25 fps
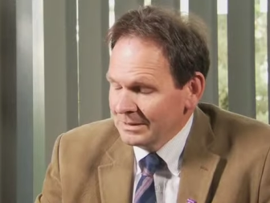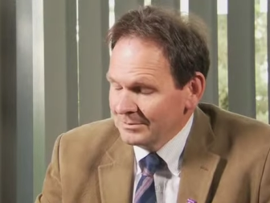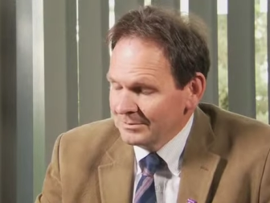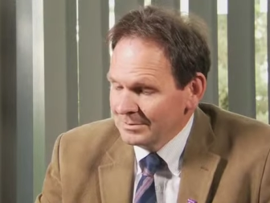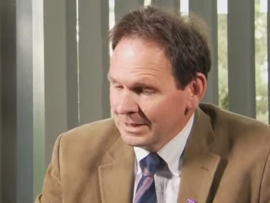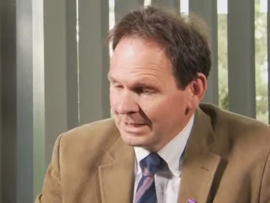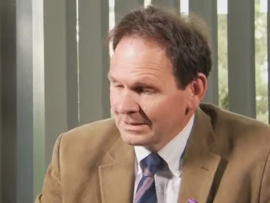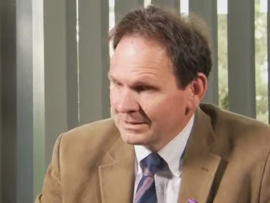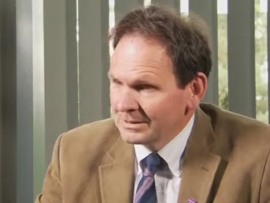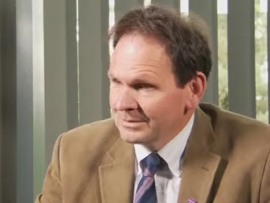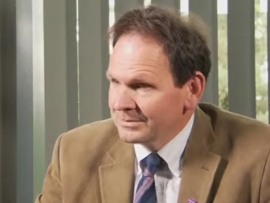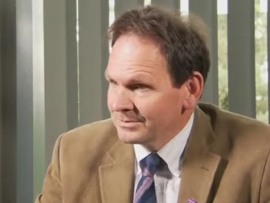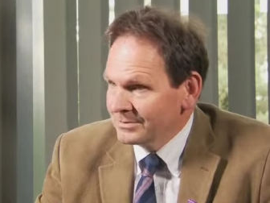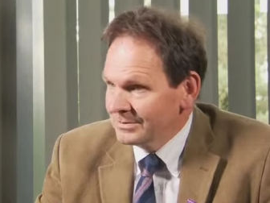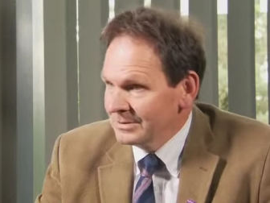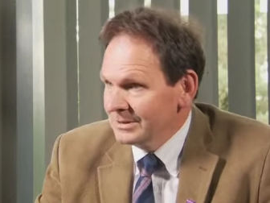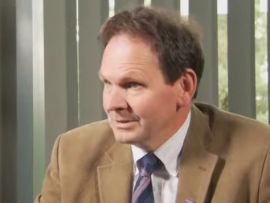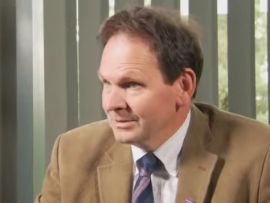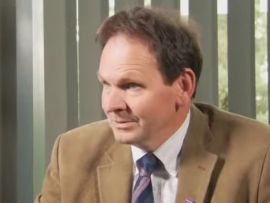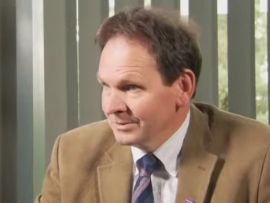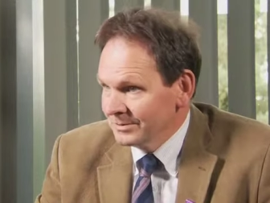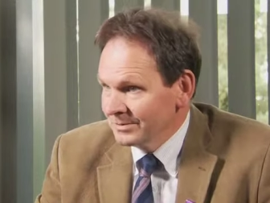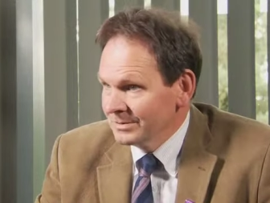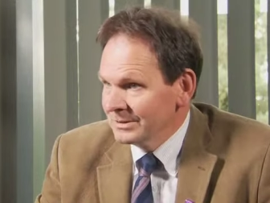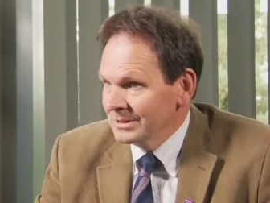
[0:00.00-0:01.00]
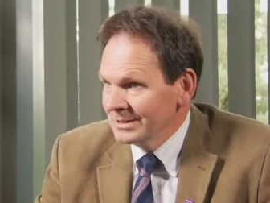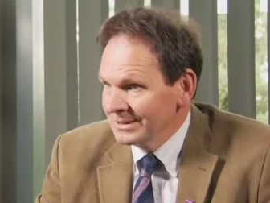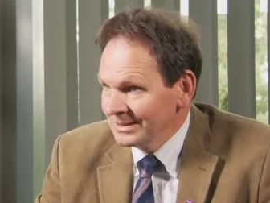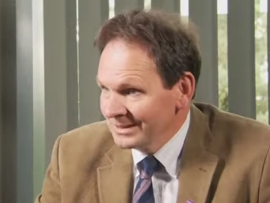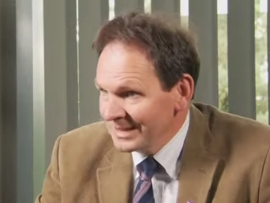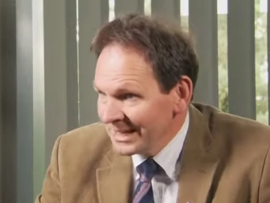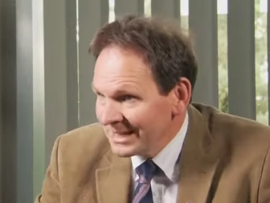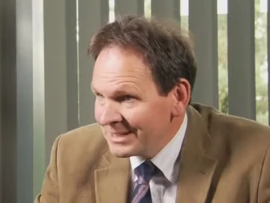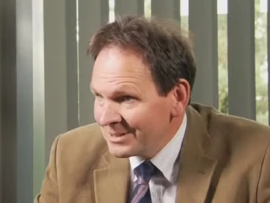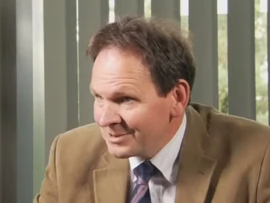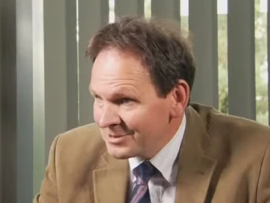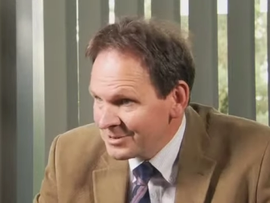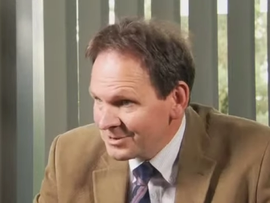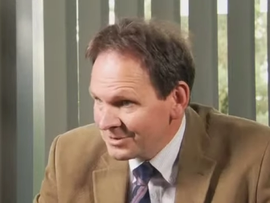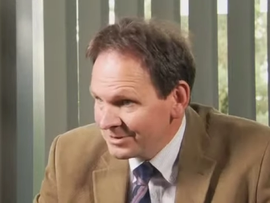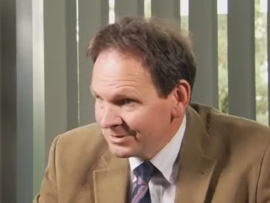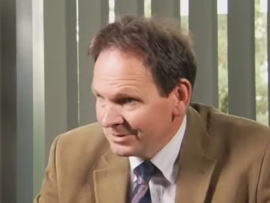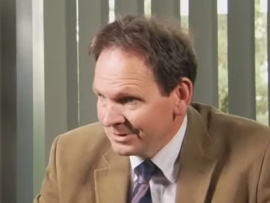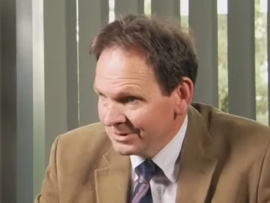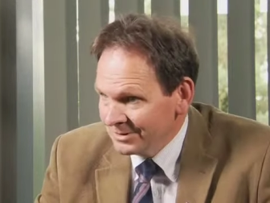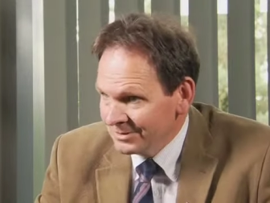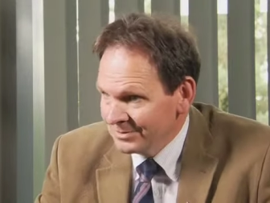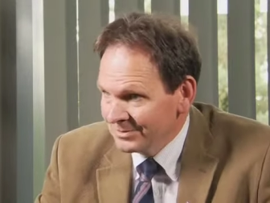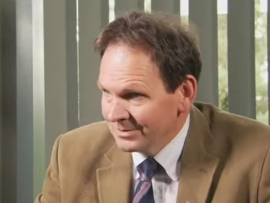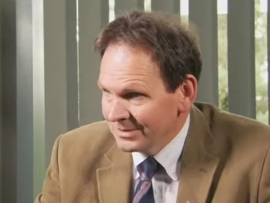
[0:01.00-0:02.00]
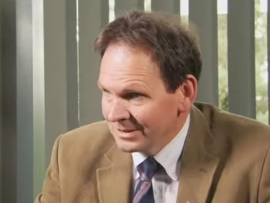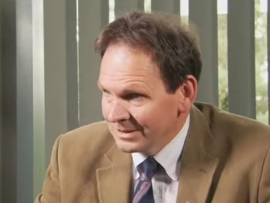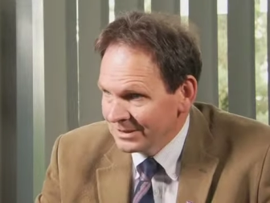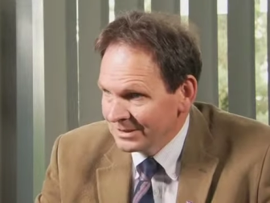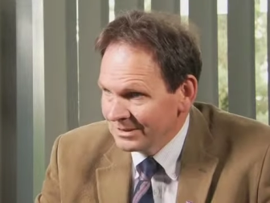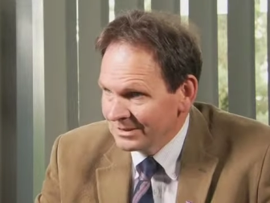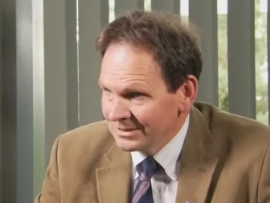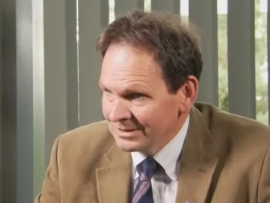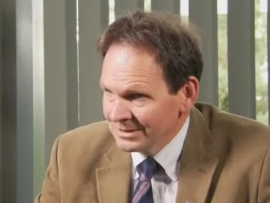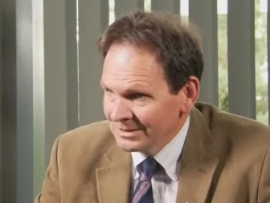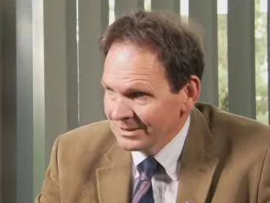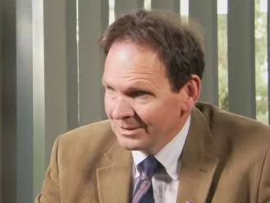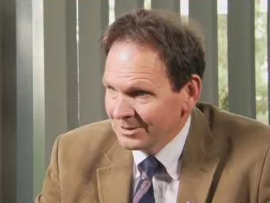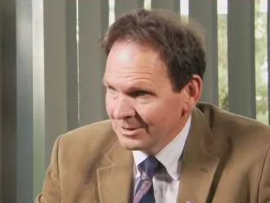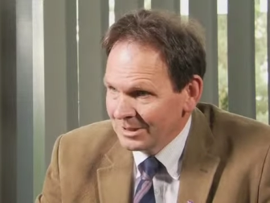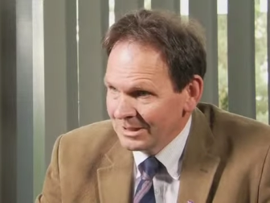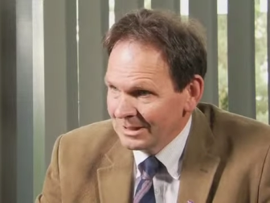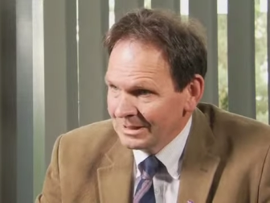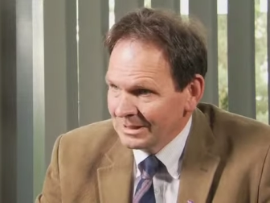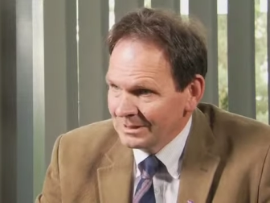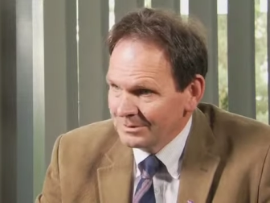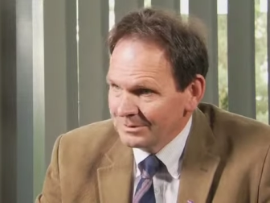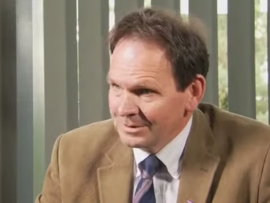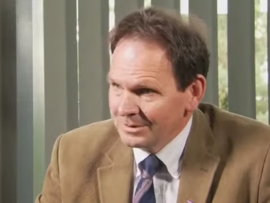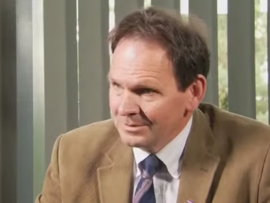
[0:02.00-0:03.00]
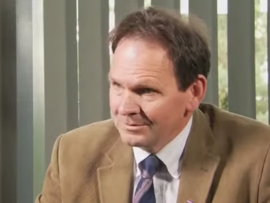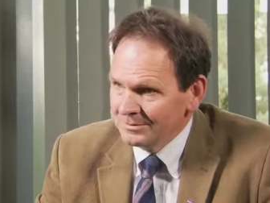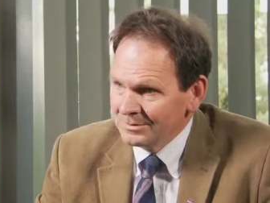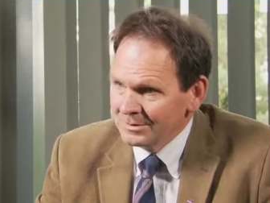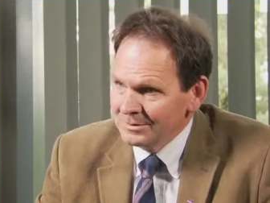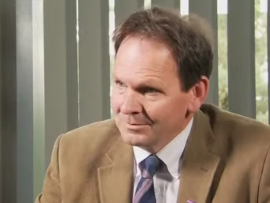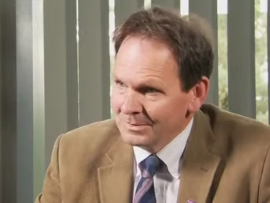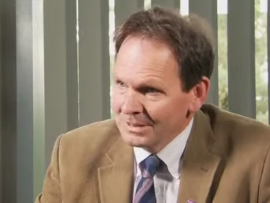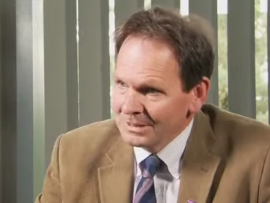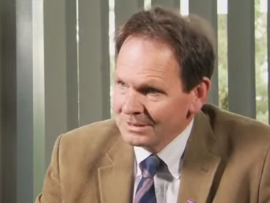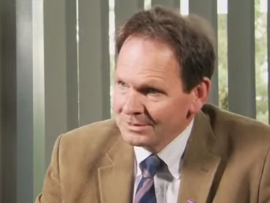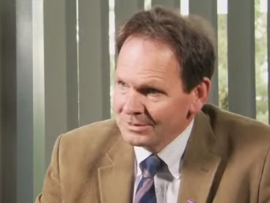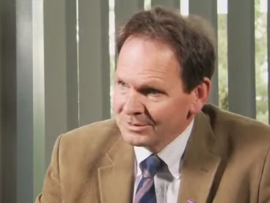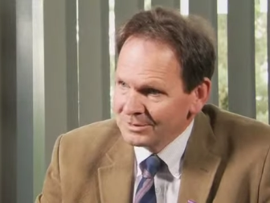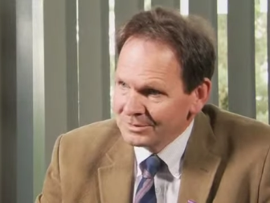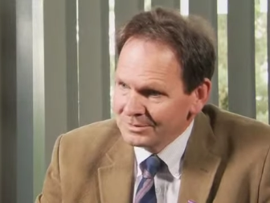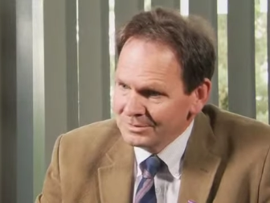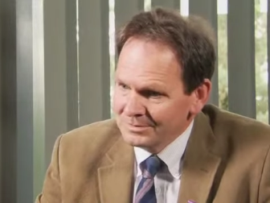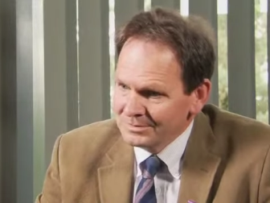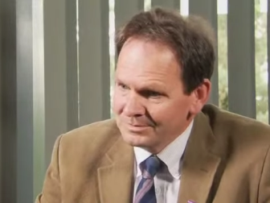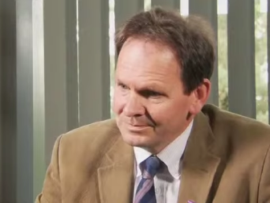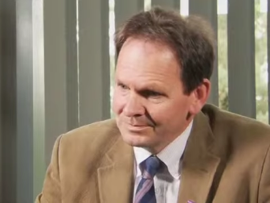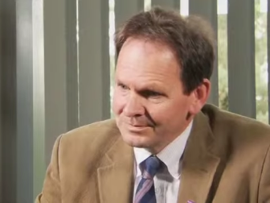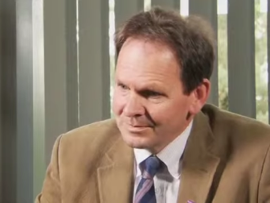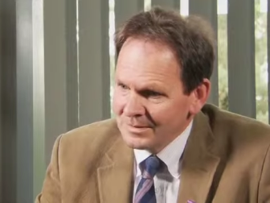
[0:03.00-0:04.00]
better feel for the nature of lower airway inflammation.